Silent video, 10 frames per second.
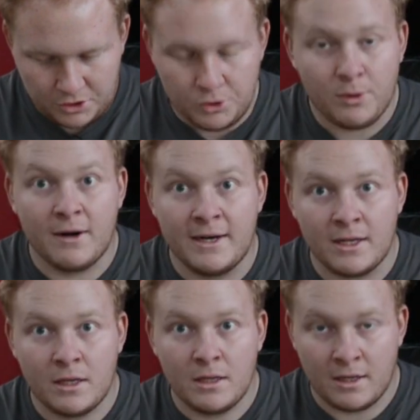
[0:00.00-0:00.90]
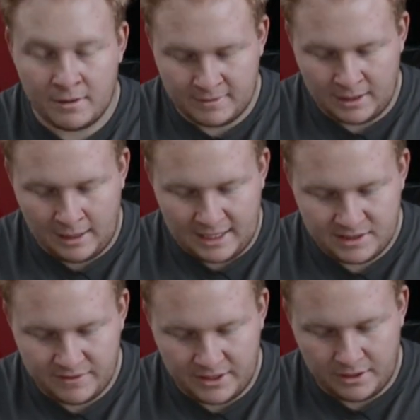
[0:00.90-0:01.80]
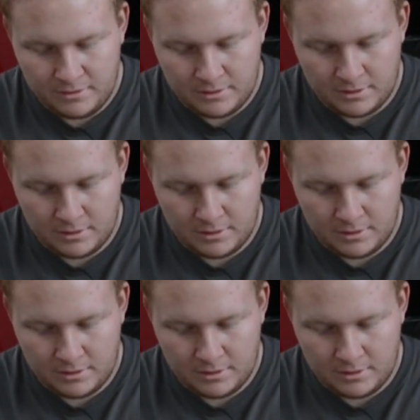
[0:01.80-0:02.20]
U R L of the last video.